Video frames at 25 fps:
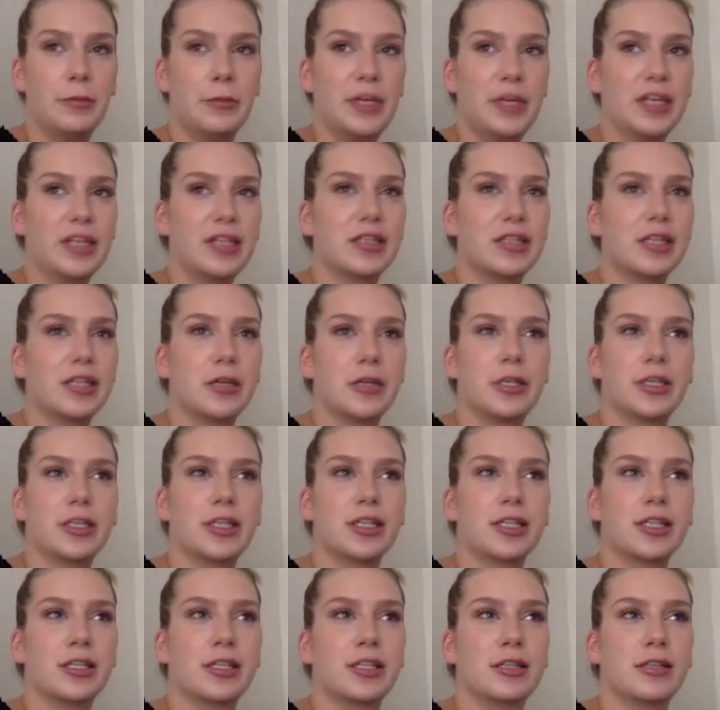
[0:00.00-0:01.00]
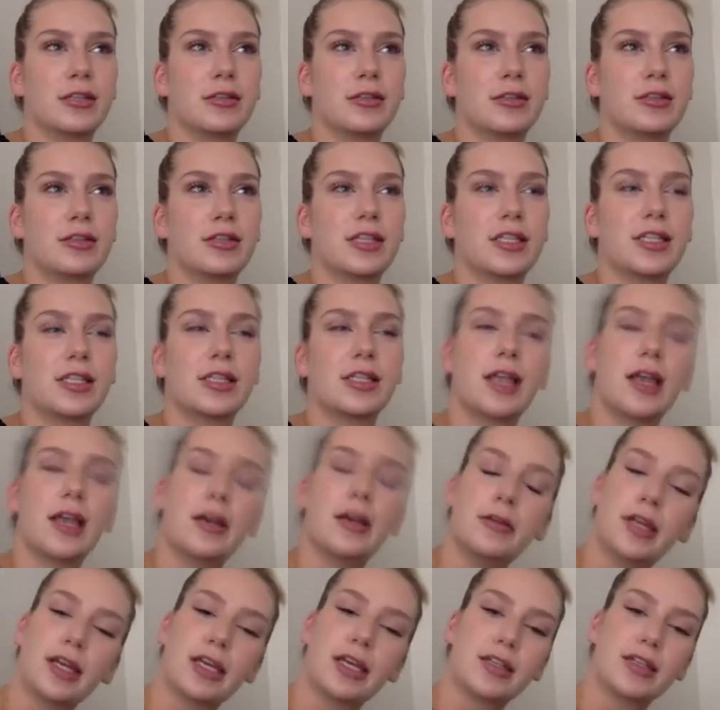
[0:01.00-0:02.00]
Minnesota doesn't
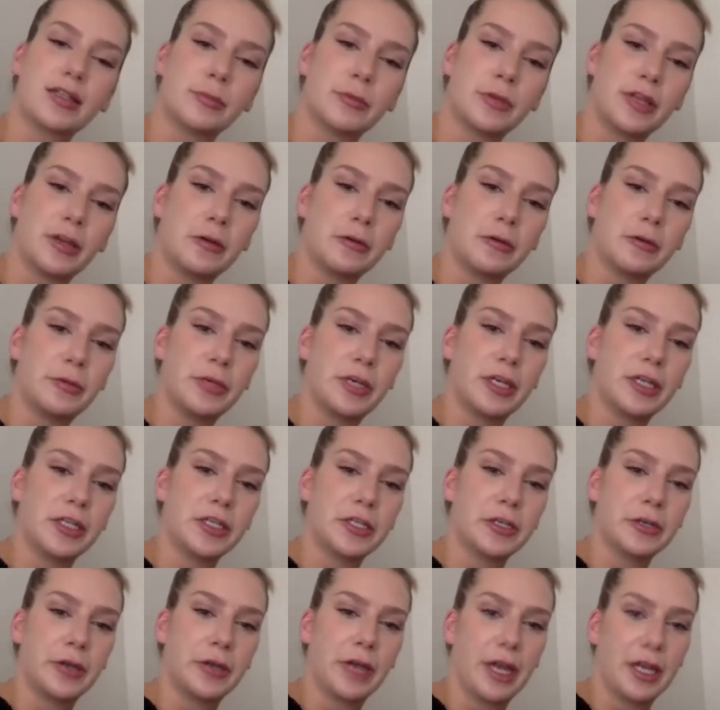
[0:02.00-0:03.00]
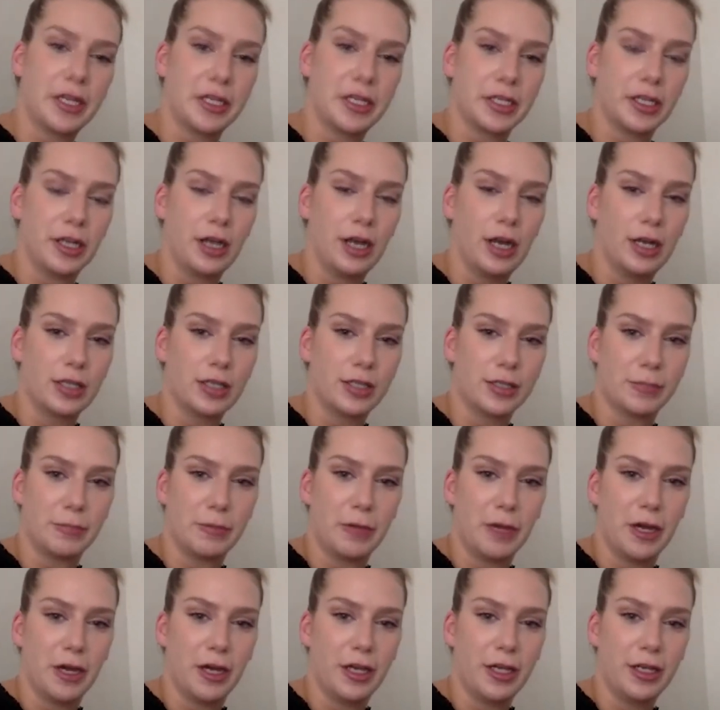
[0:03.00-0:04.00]
sound like somewhere that would be a geocaching
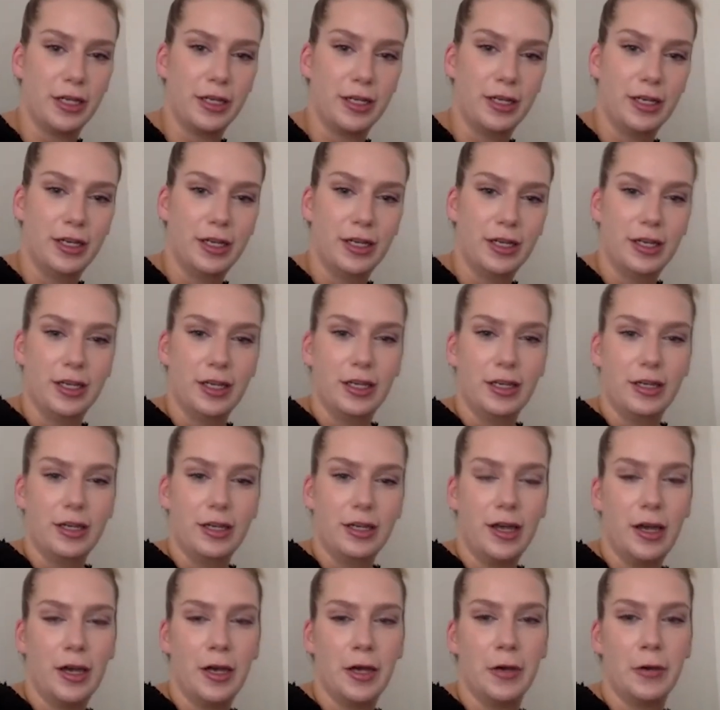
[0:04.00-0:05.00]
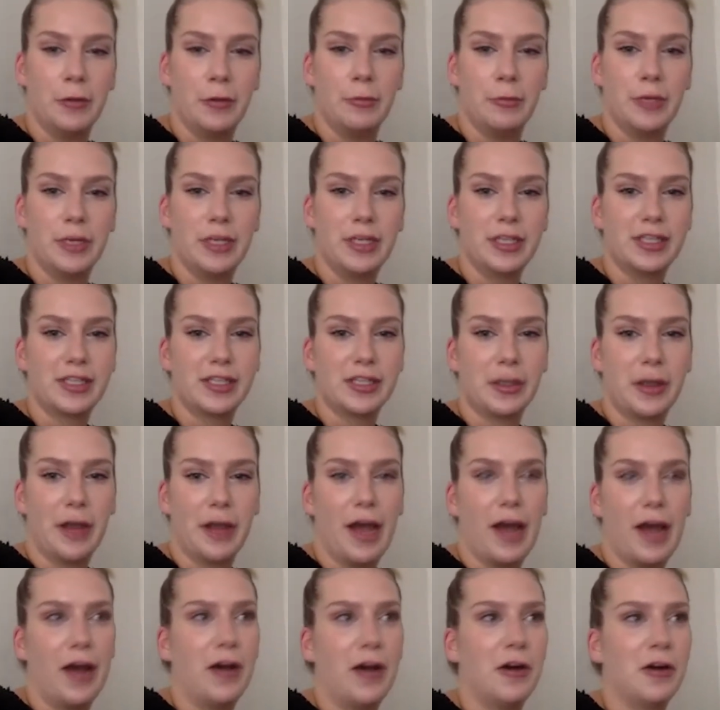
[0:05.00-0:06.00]
hotspot. Um, so
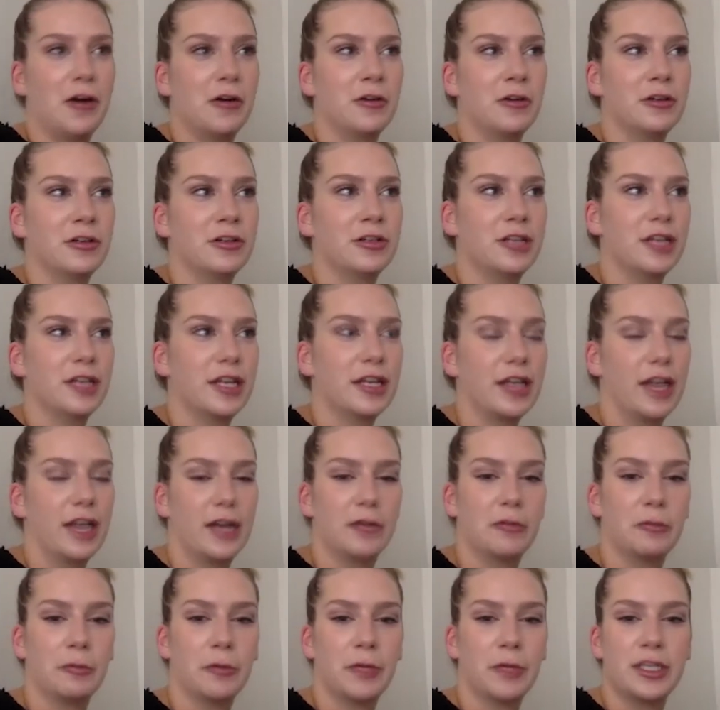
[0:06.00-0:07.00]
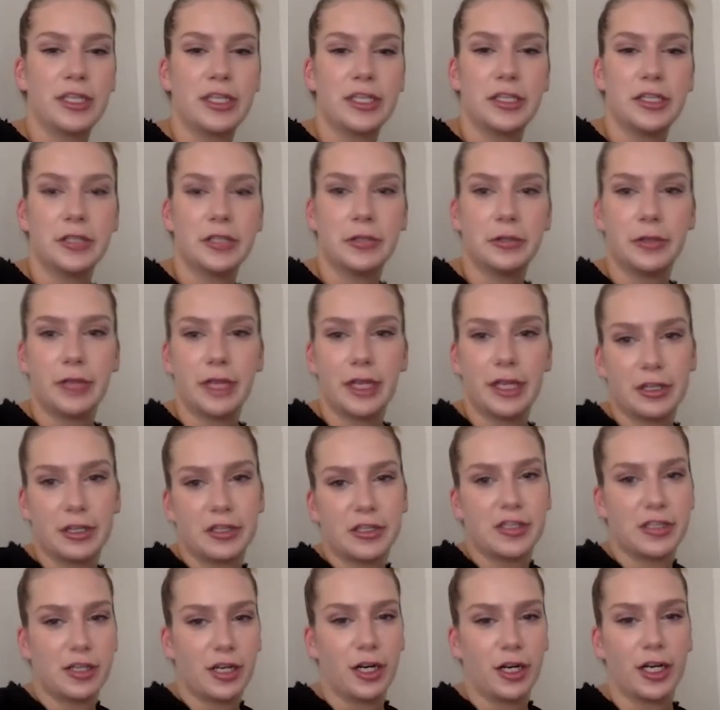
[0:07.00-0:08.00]
how and kind of when did you get your
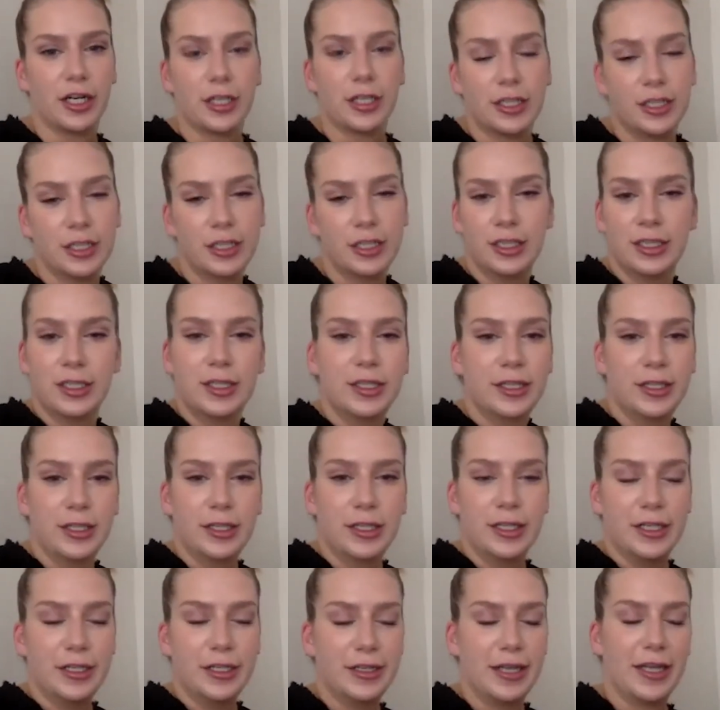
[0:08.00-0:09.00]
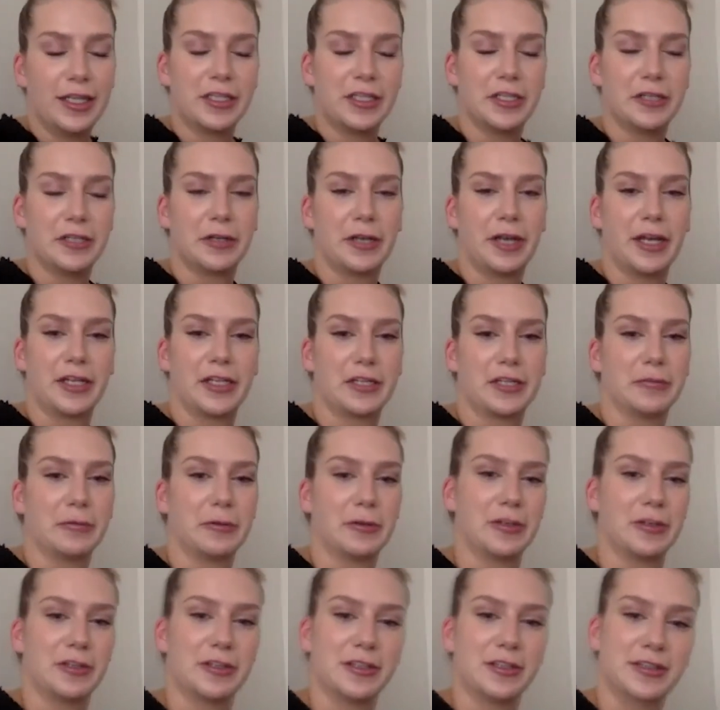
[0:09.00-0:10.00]
start in that geocaching
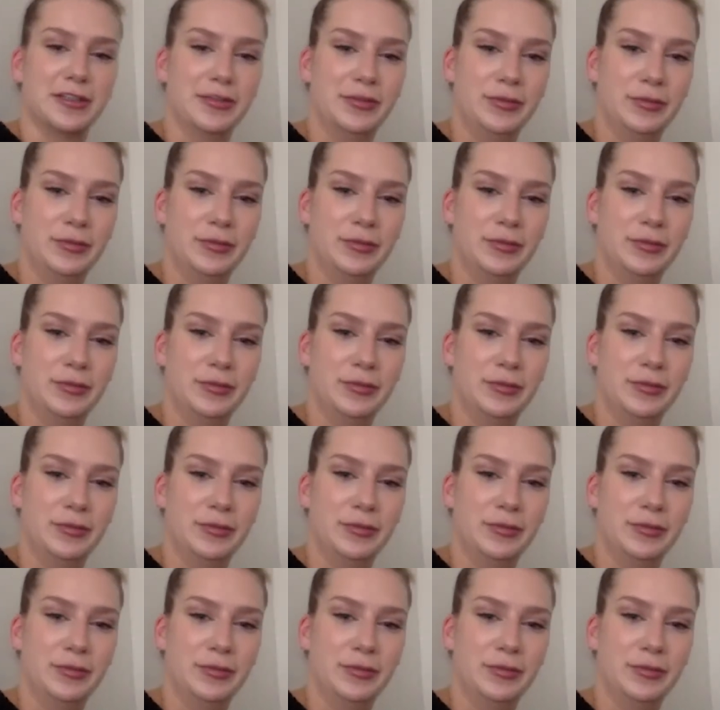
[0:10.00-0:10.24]
world?